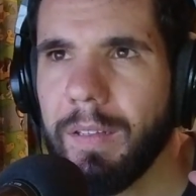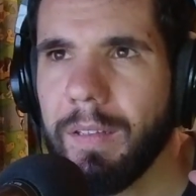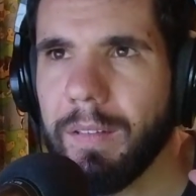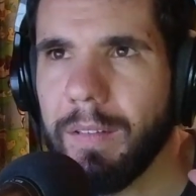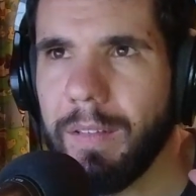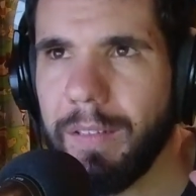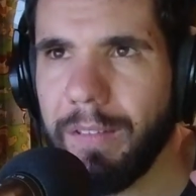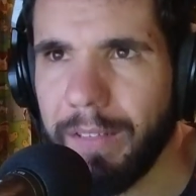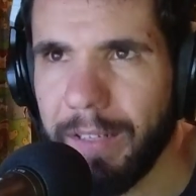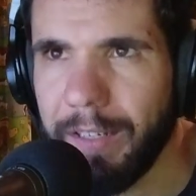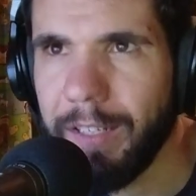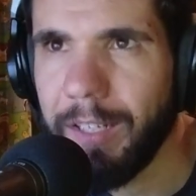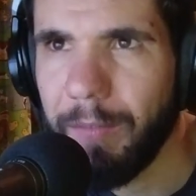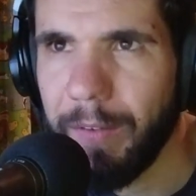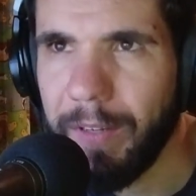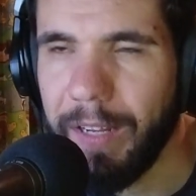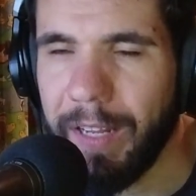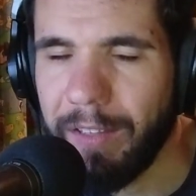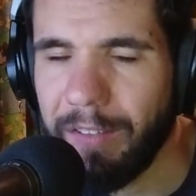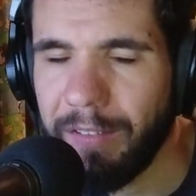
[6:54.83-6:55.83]
let's get into
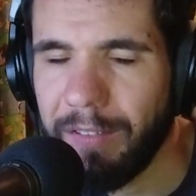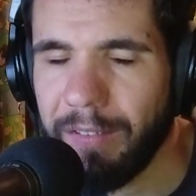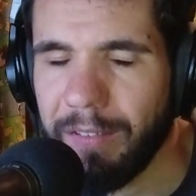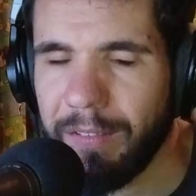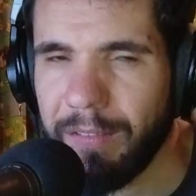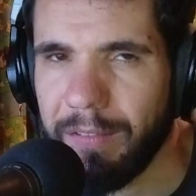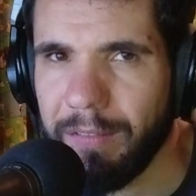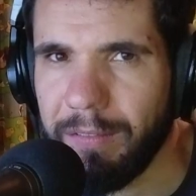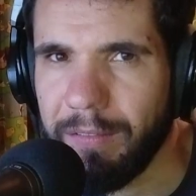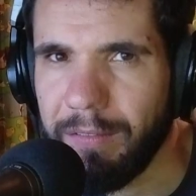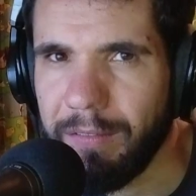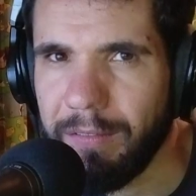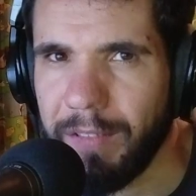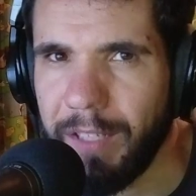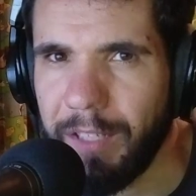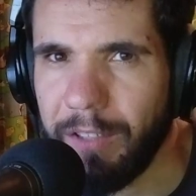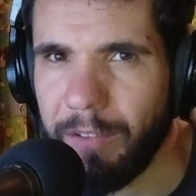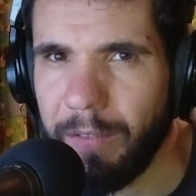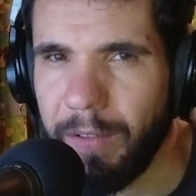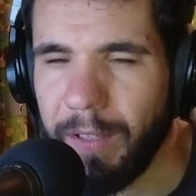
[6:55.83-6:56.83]
the next
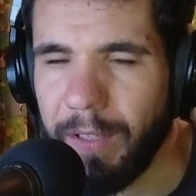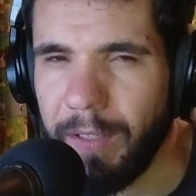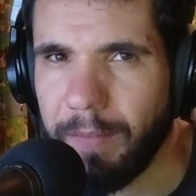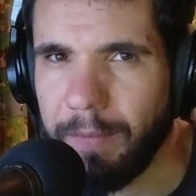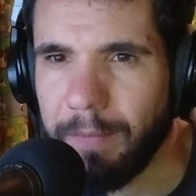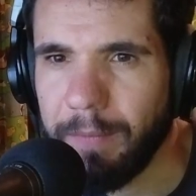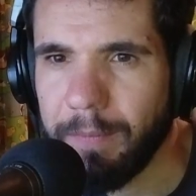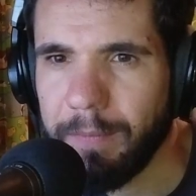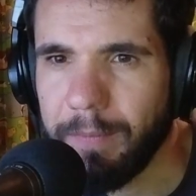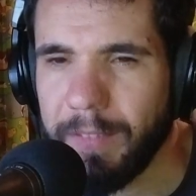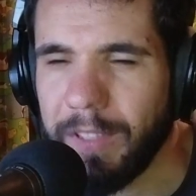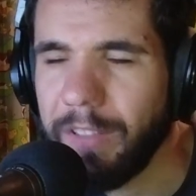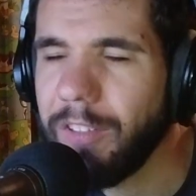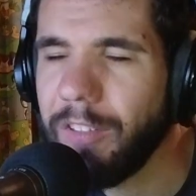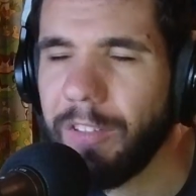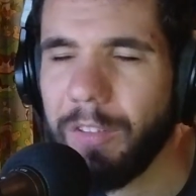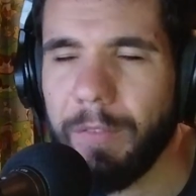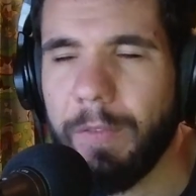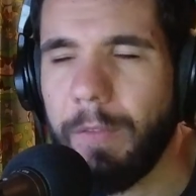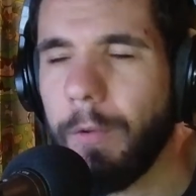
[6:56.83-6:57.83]
thing. There's
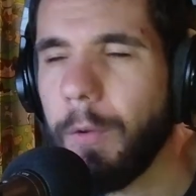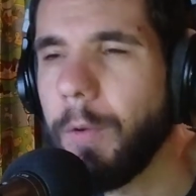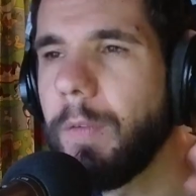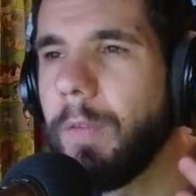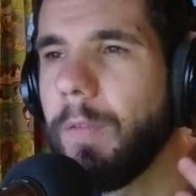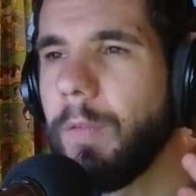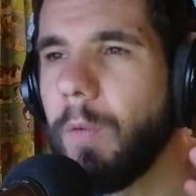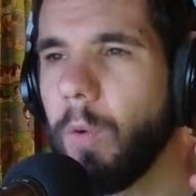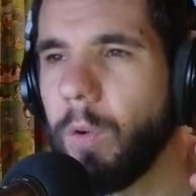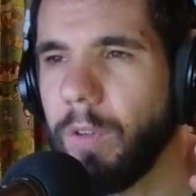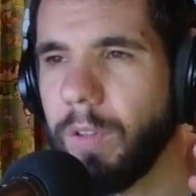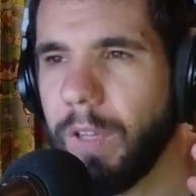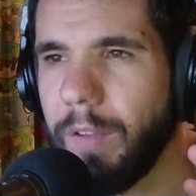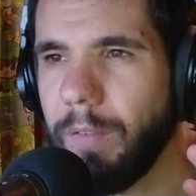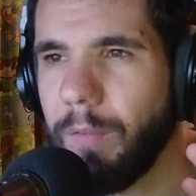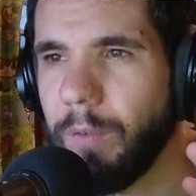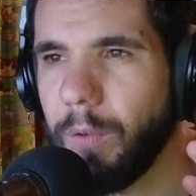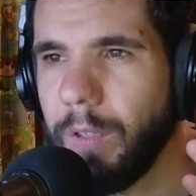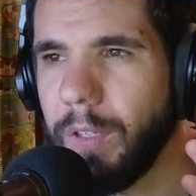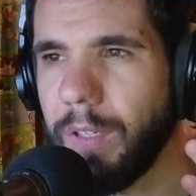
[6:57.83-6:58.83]
just some food for thought there
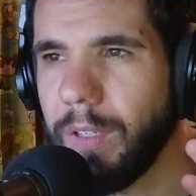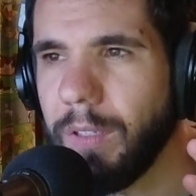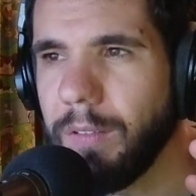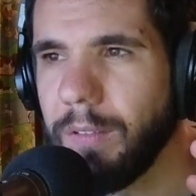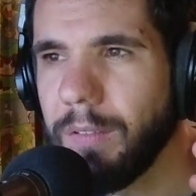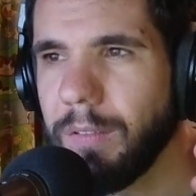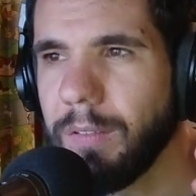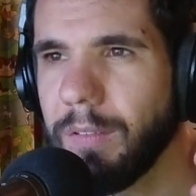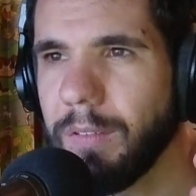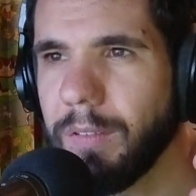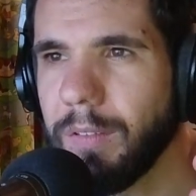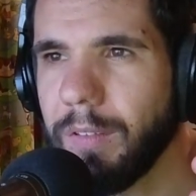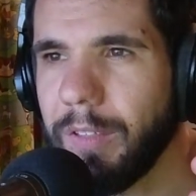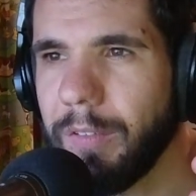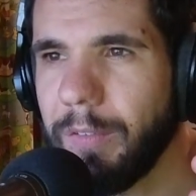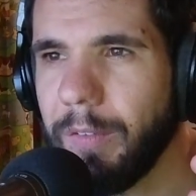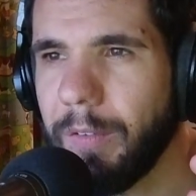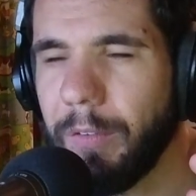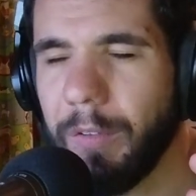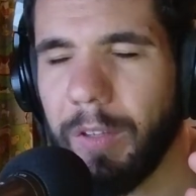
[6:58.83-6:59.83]
for you.
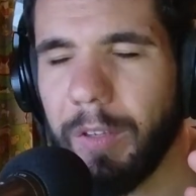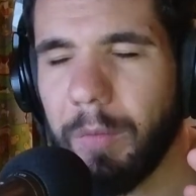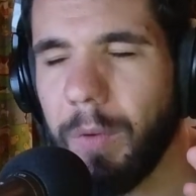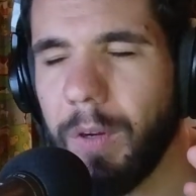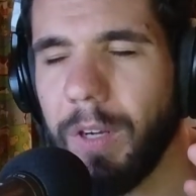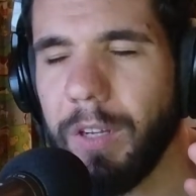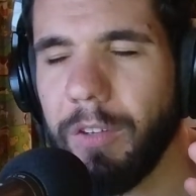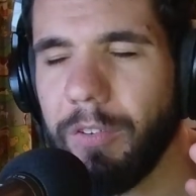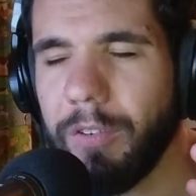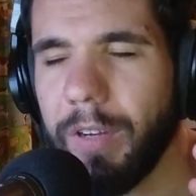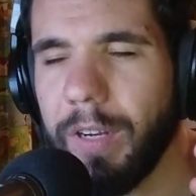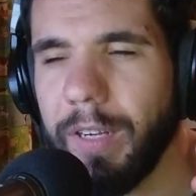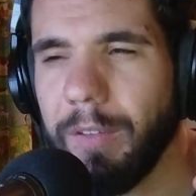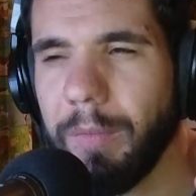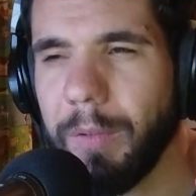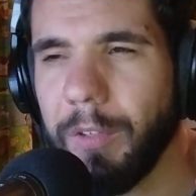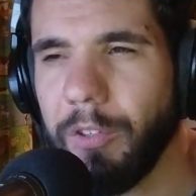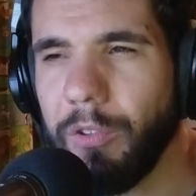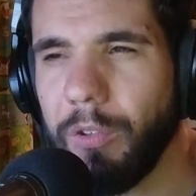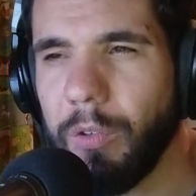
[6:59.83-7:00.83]
It was like, why do tradies
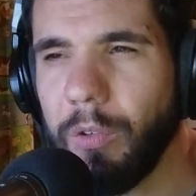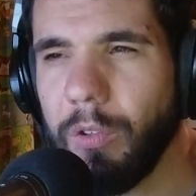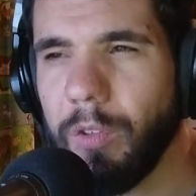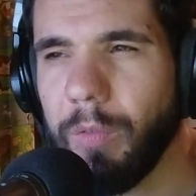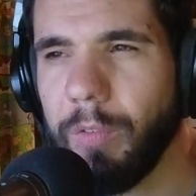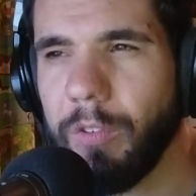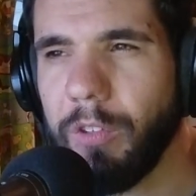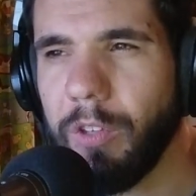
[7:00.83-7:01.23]
wear shorts all the